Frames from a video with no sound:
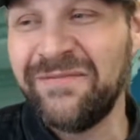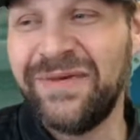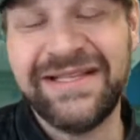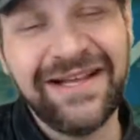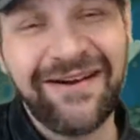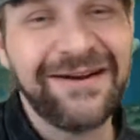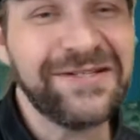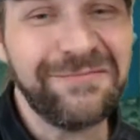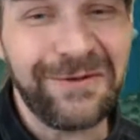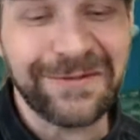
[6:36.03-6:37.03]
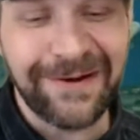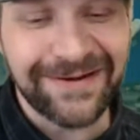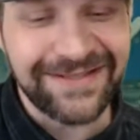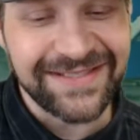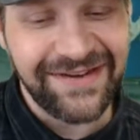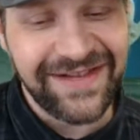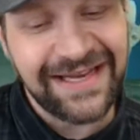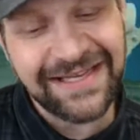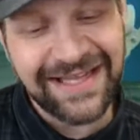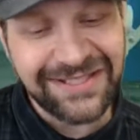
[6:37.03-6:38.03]
But there are some older articles that I've
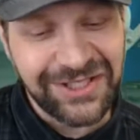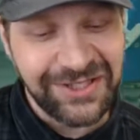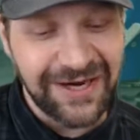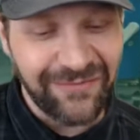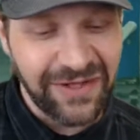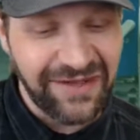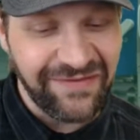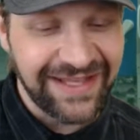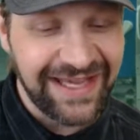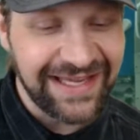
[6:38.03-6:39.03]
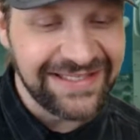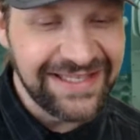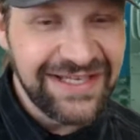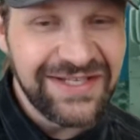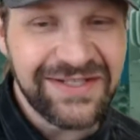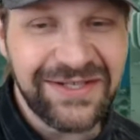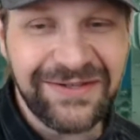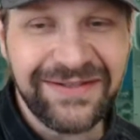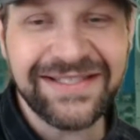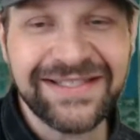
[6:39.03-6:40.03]
gotten. I'd like to share them with you if I can.
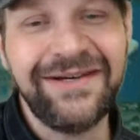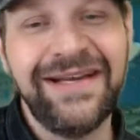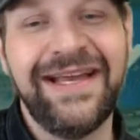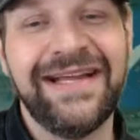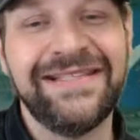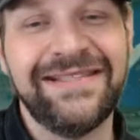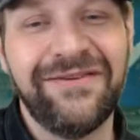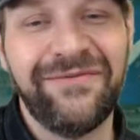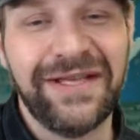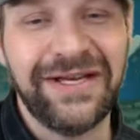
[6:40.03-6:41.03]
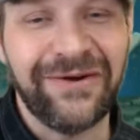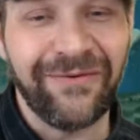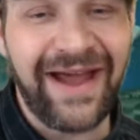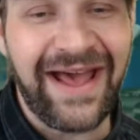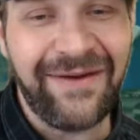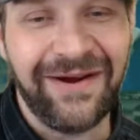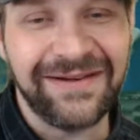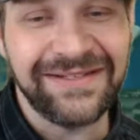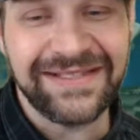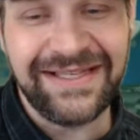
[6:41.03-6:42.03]
So let's go ahead and see if we can grab
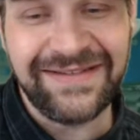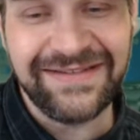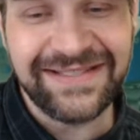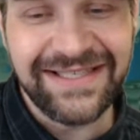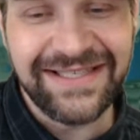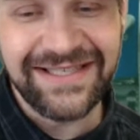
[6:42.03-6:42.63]
ourselves